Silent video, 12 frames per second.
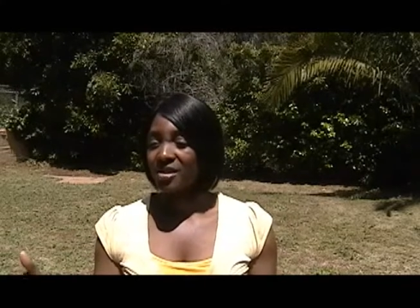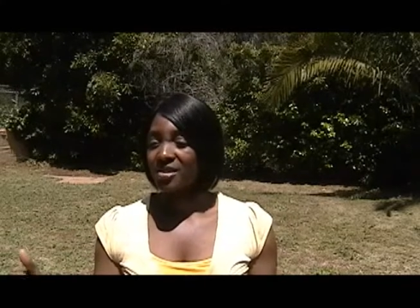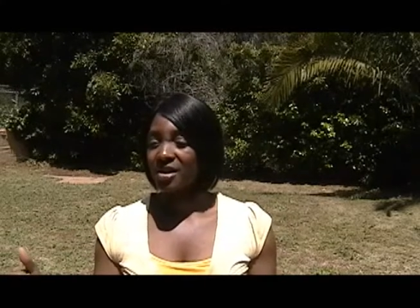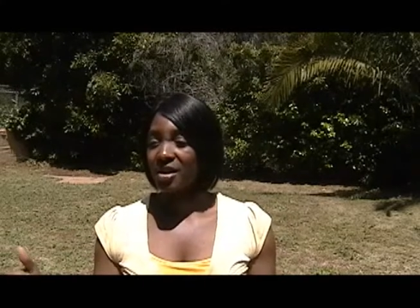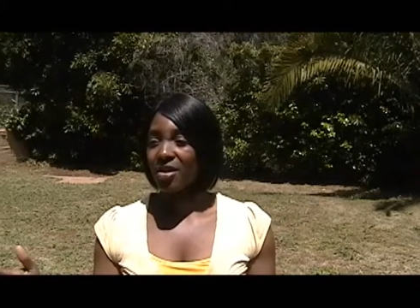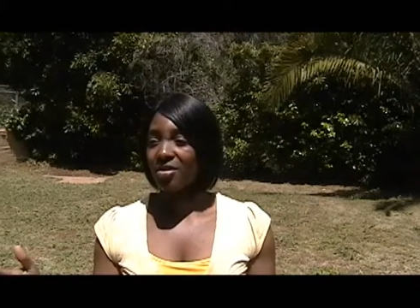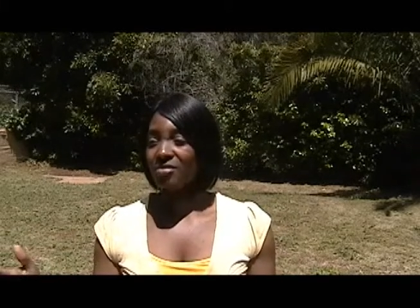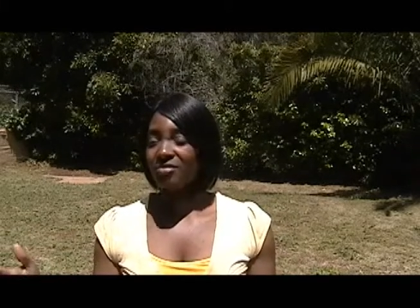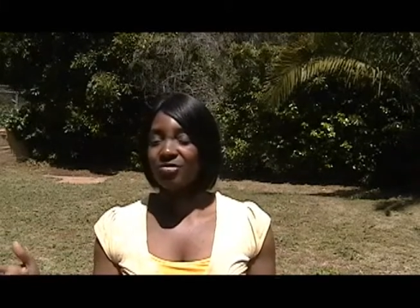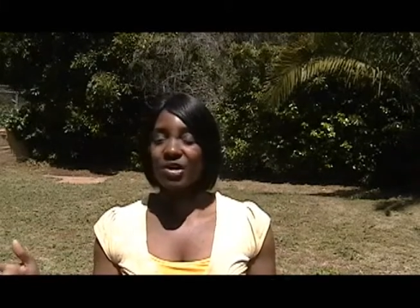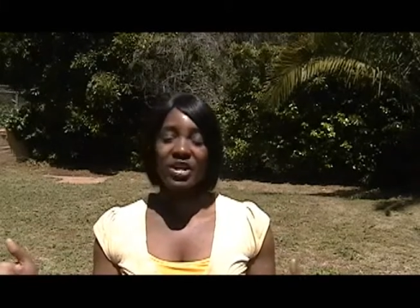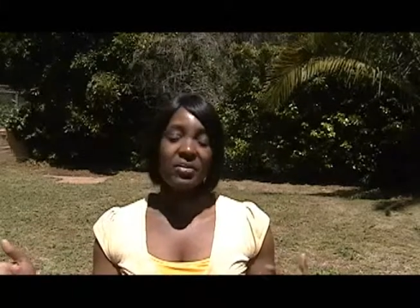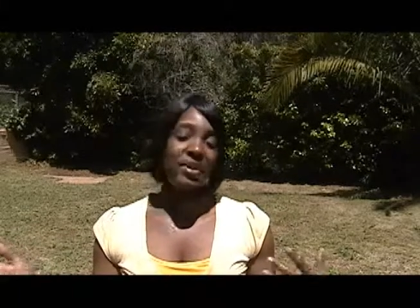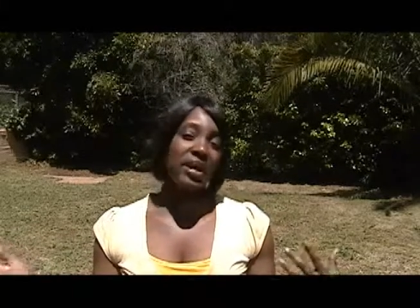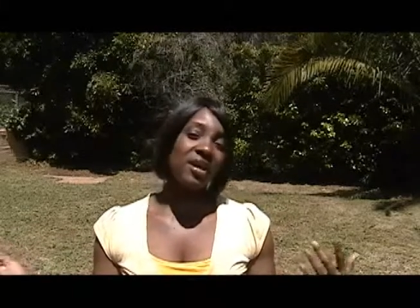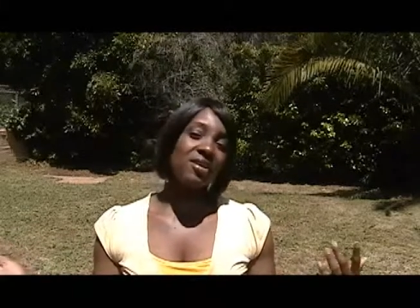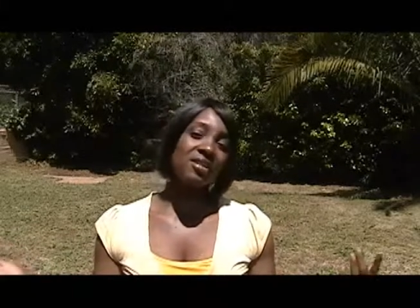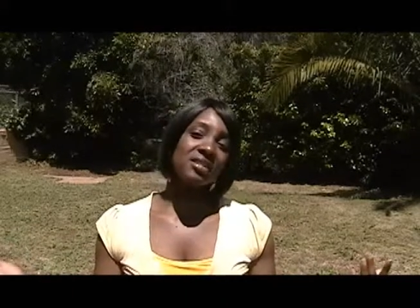So when your
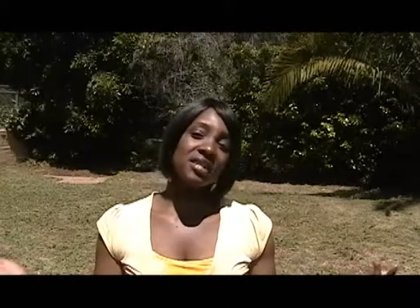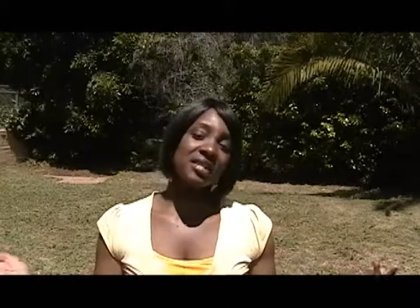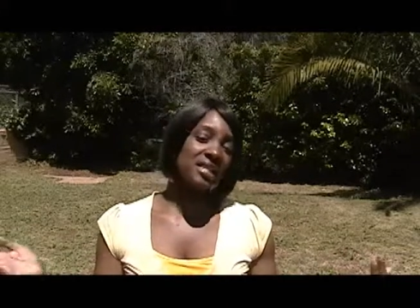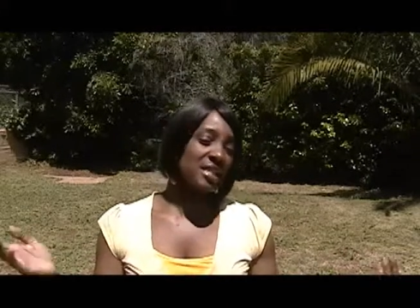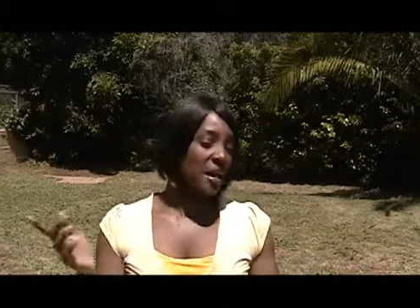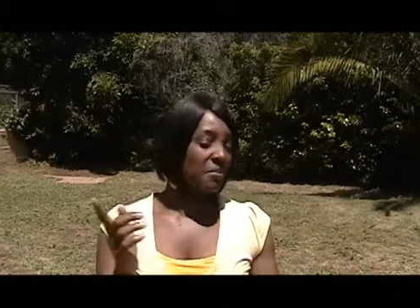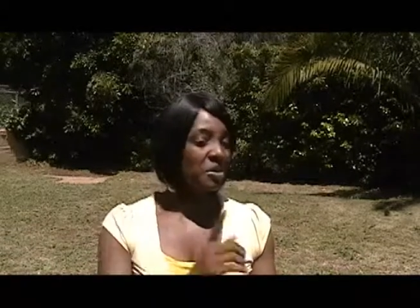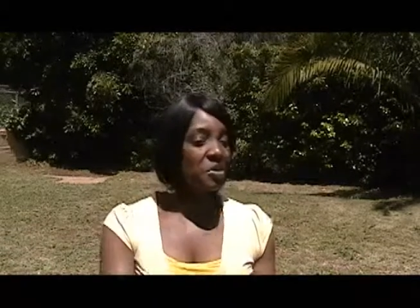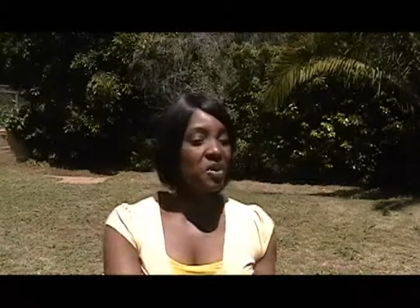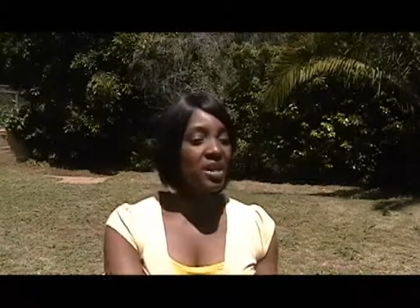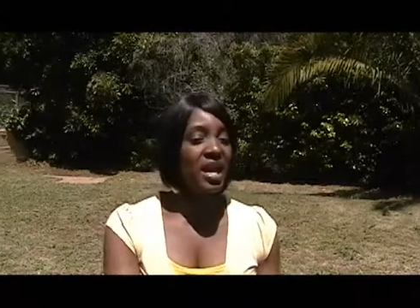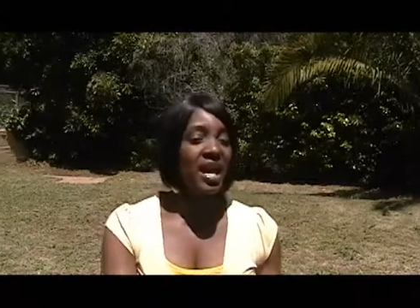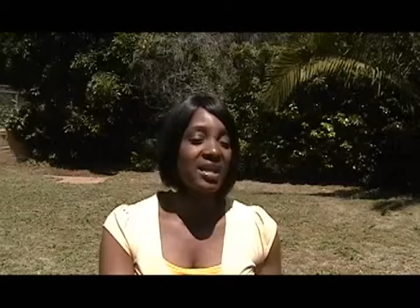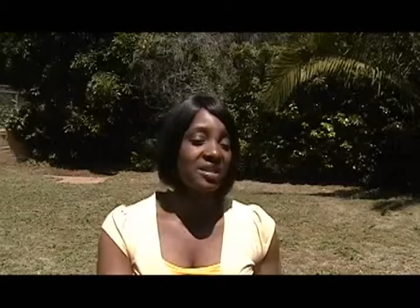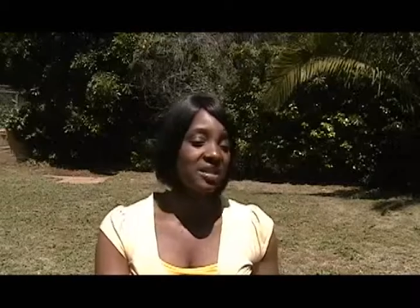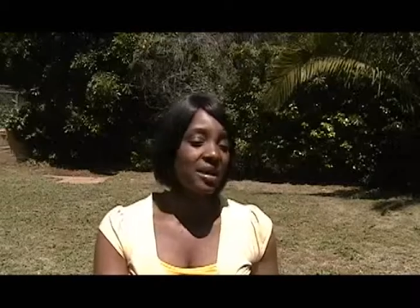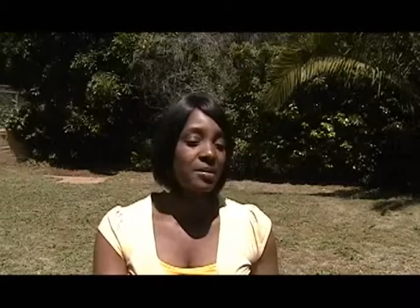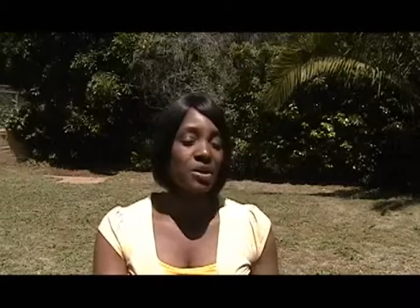parents say stop doing that,
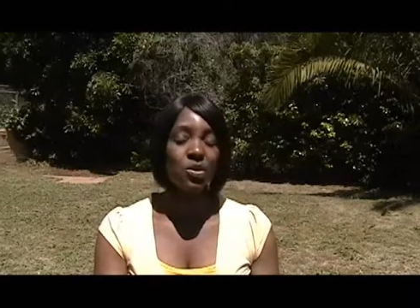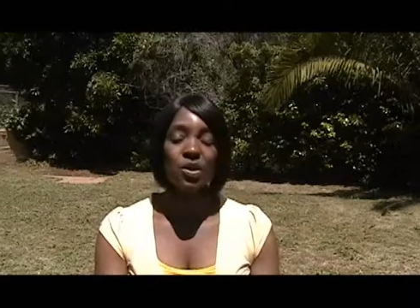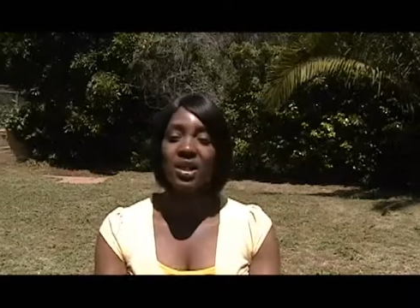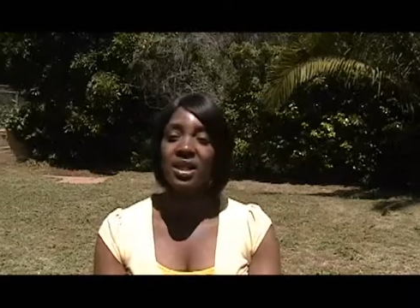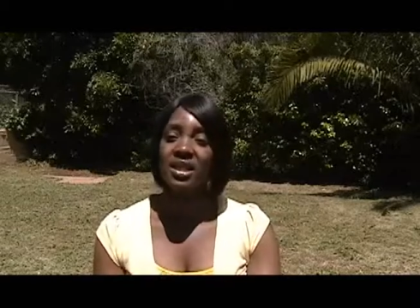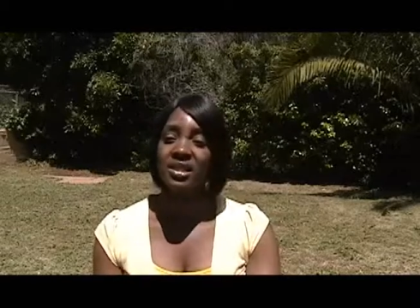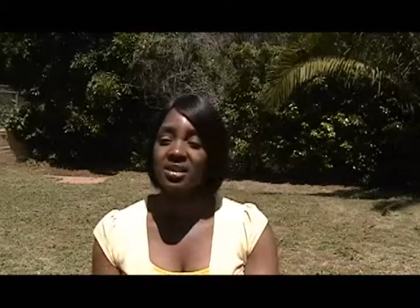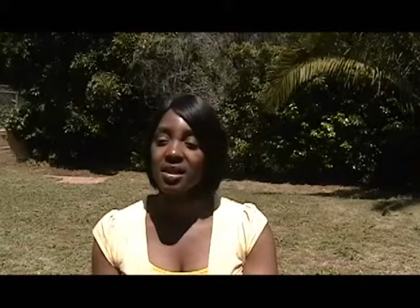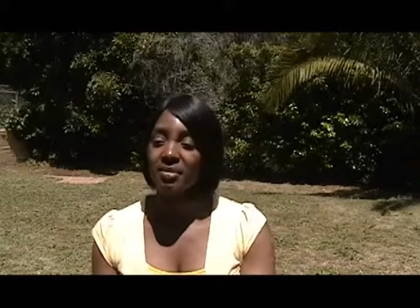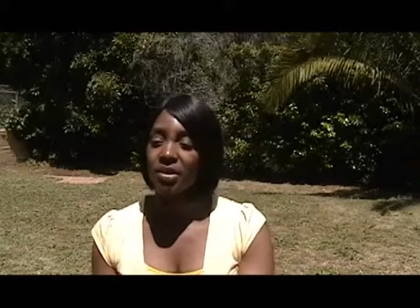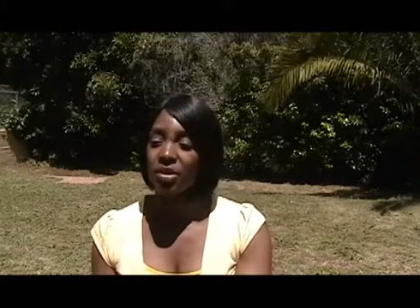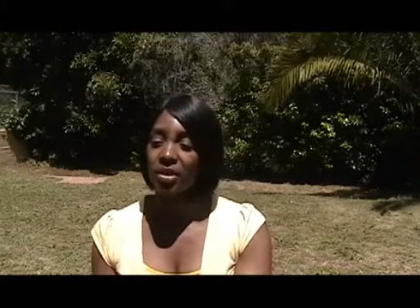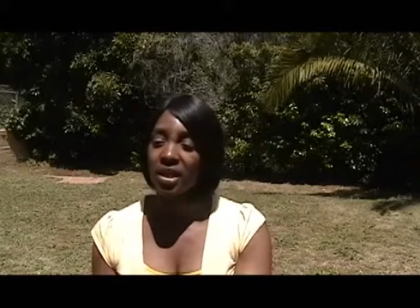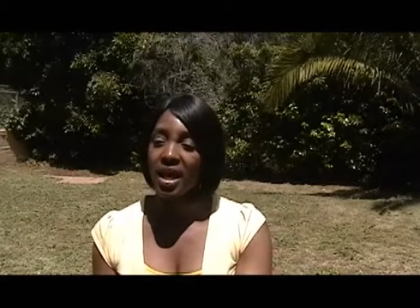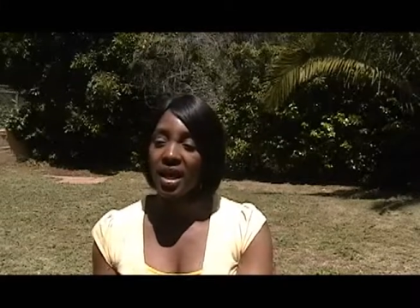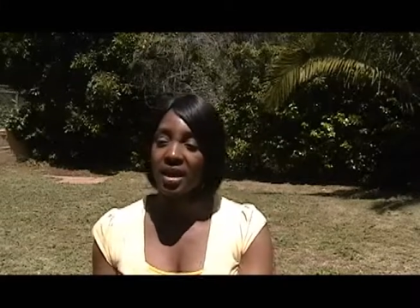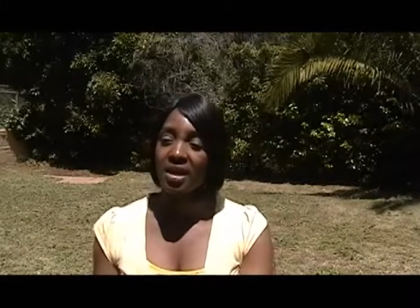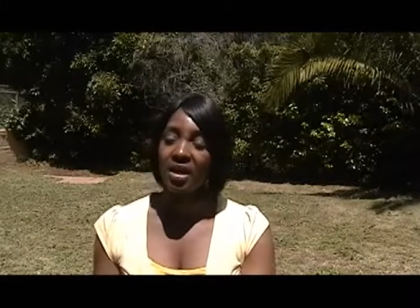stop doing this, stop doing
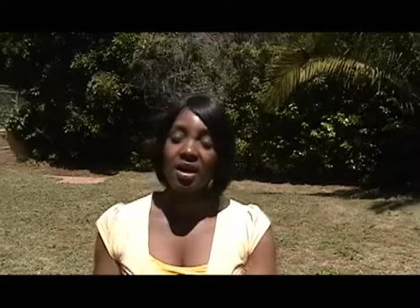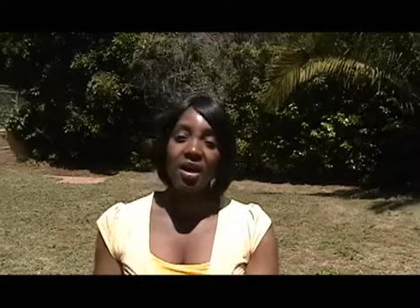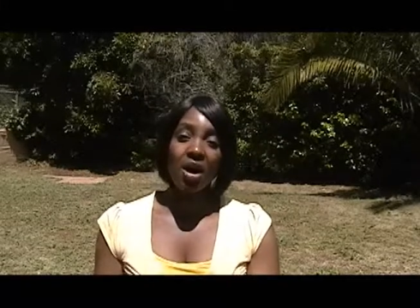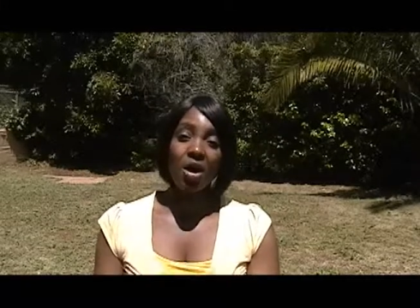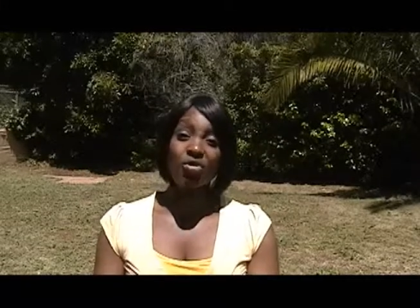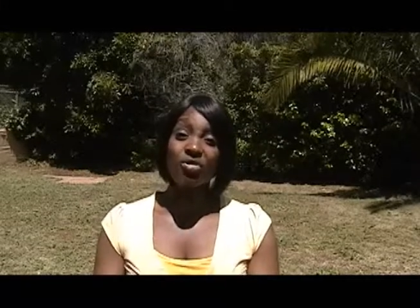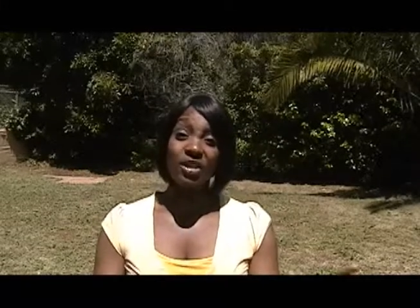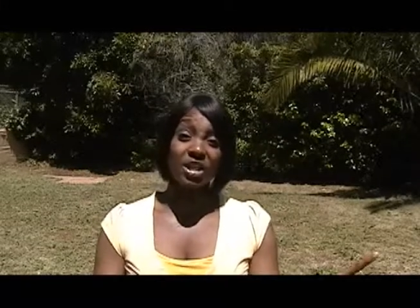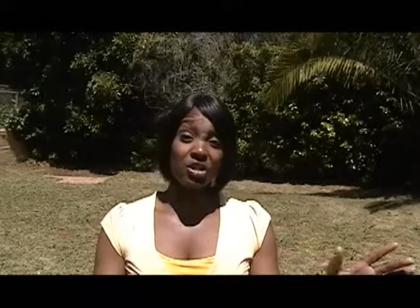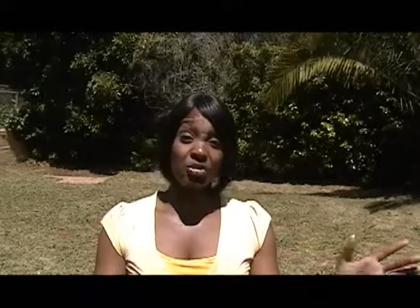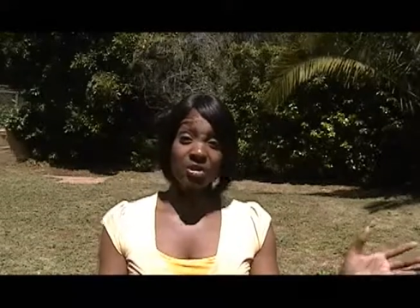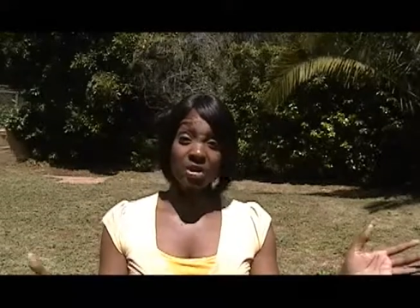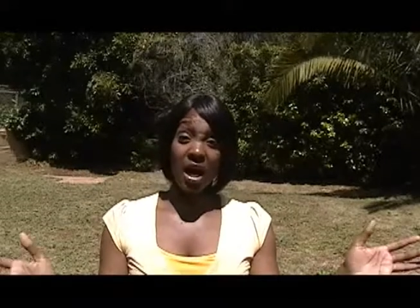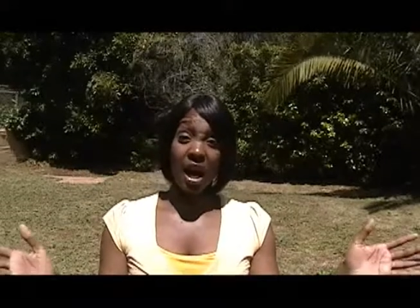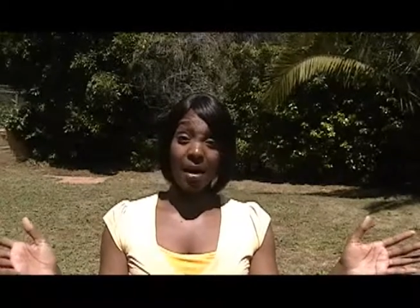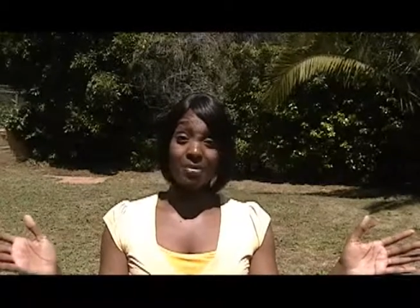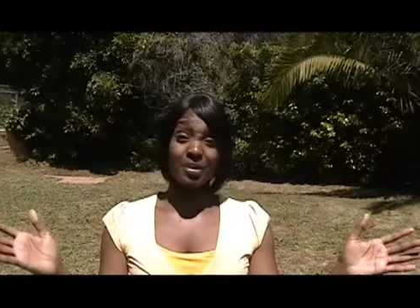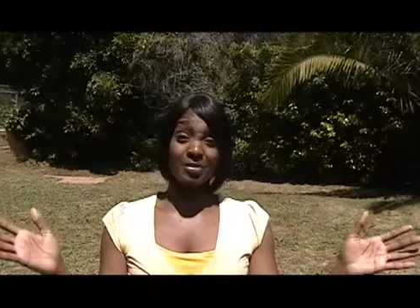that, hopefully you
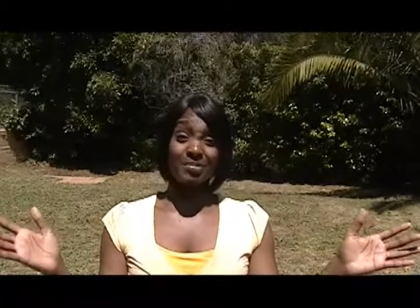stopped